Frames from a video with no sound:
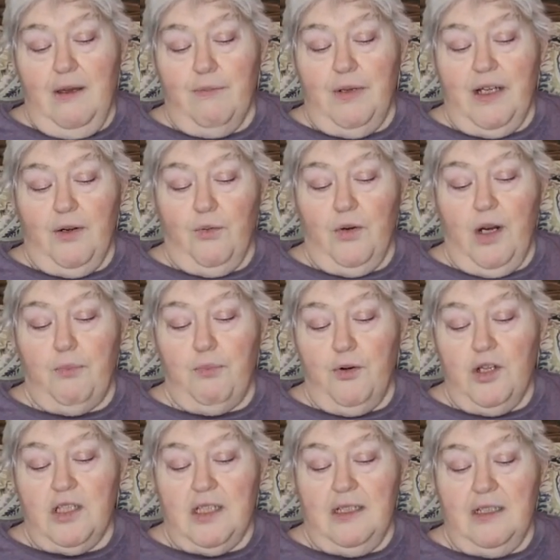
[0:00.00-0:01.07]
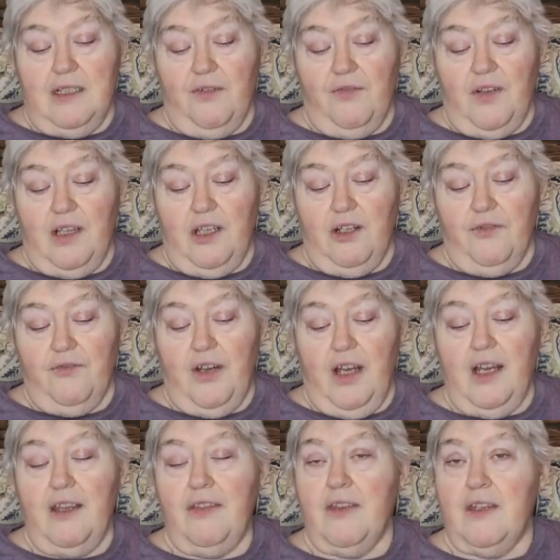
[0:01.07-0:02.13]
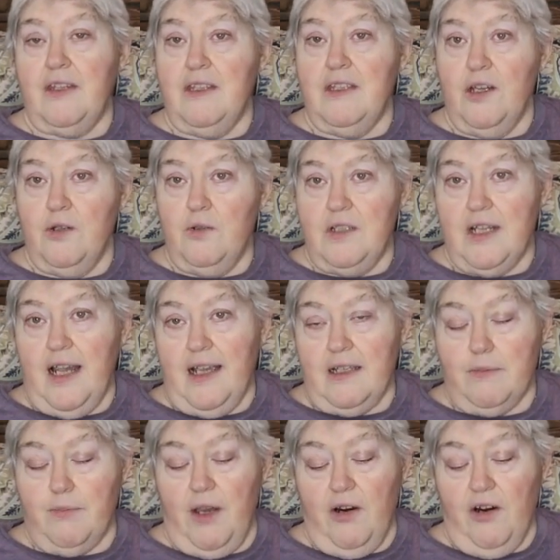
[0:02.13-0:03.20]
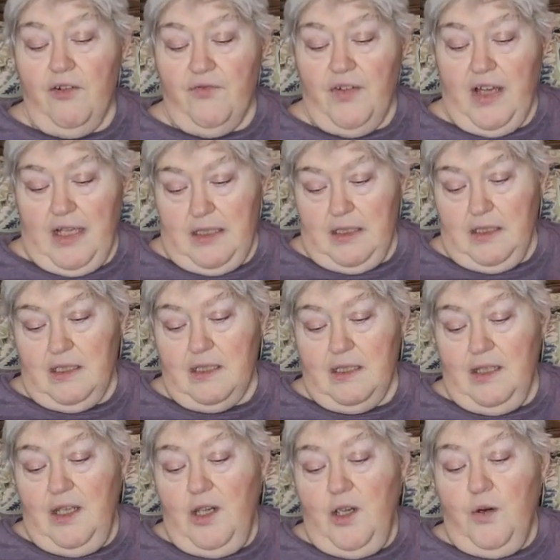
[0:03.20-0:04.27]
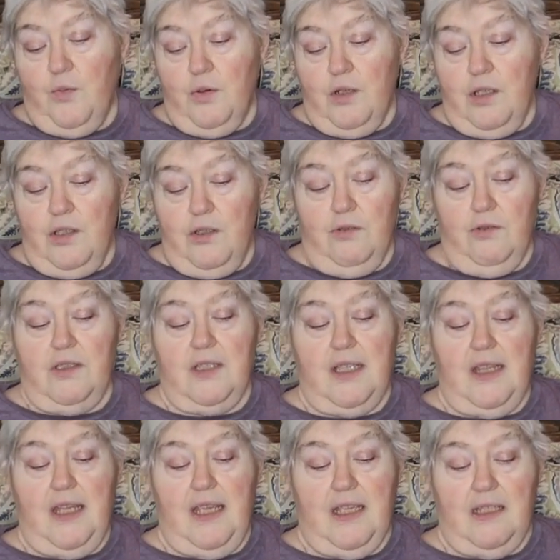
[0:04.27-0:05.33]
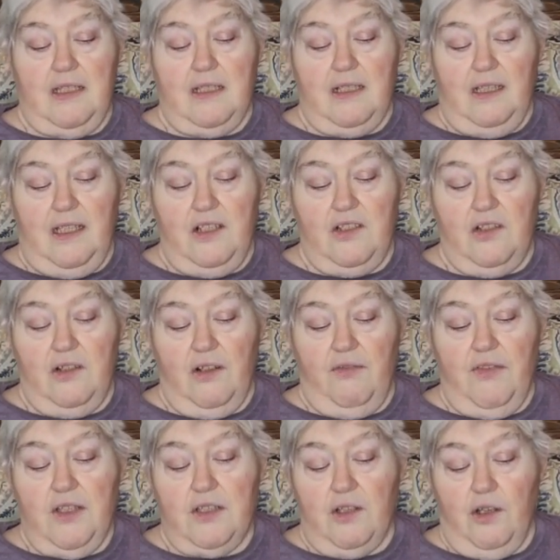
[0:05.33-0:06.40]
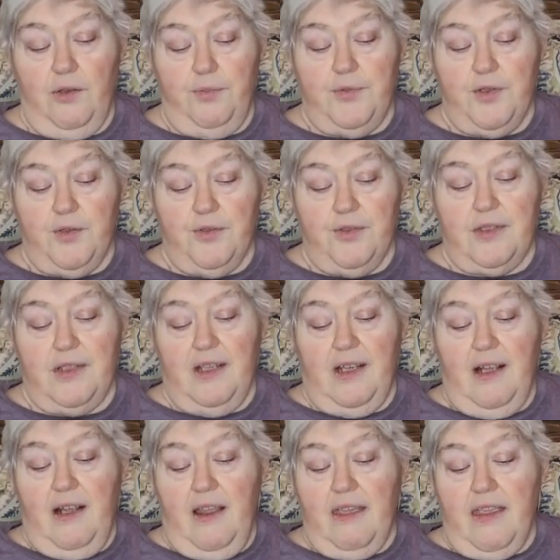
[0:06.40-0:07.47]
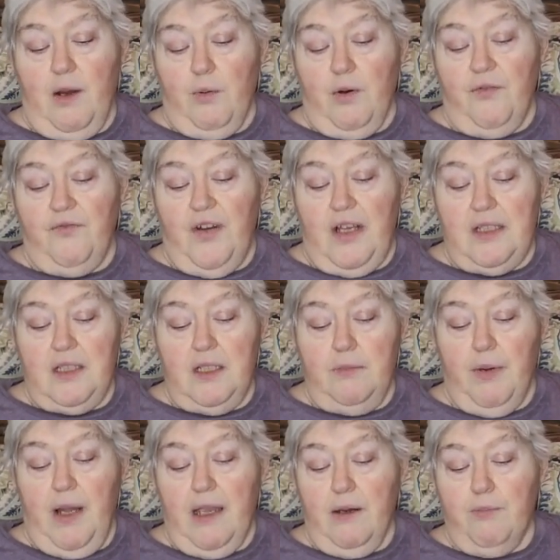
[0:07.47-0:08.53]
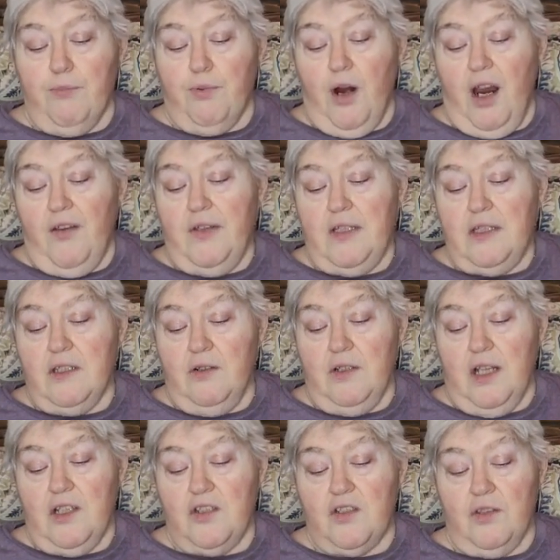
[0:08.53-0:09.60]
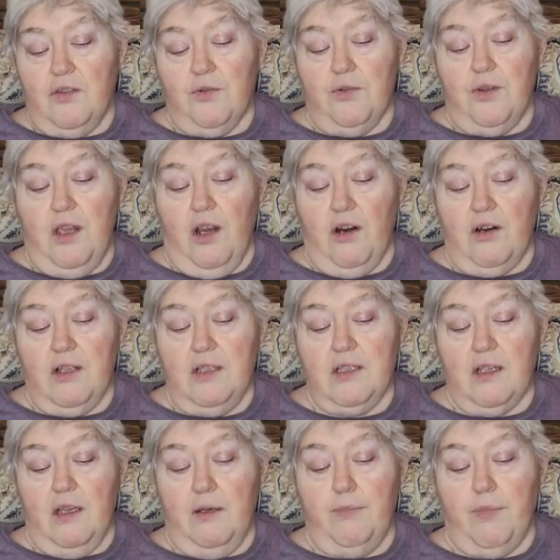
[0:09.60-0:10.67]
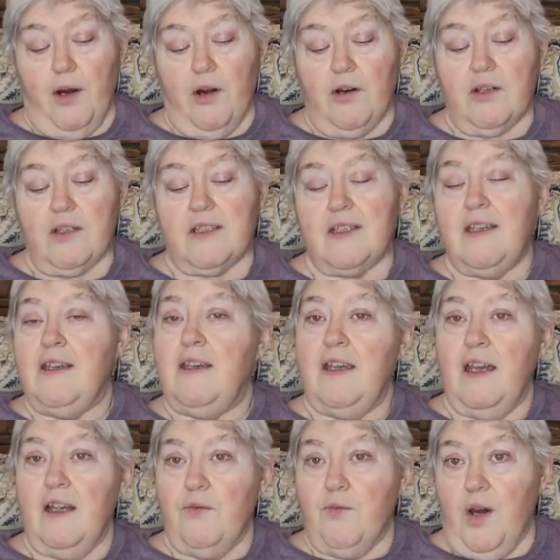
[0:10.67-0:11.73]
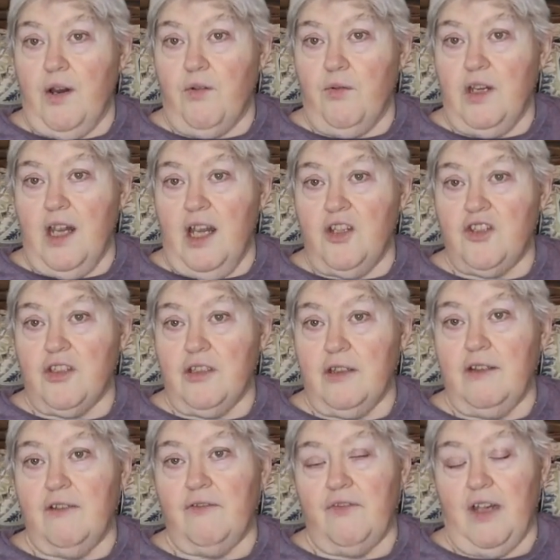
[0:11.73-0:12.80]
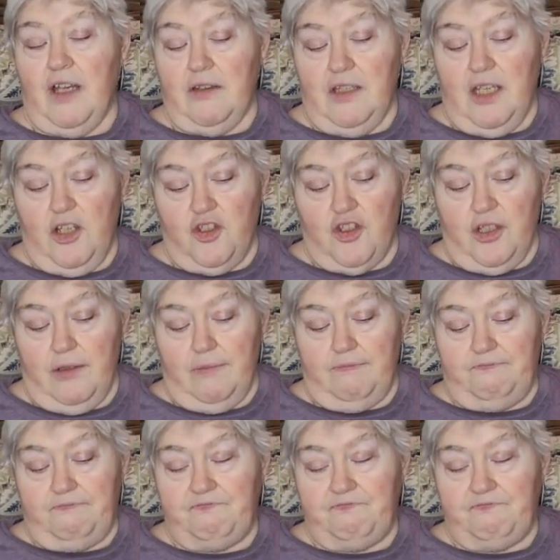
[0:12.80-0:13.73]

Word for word: but a representative clarified that no taxpayer funds were used in the installation of the sculptures. They were funded by a private donation through the Arkansas Parks and Recreation Foundation.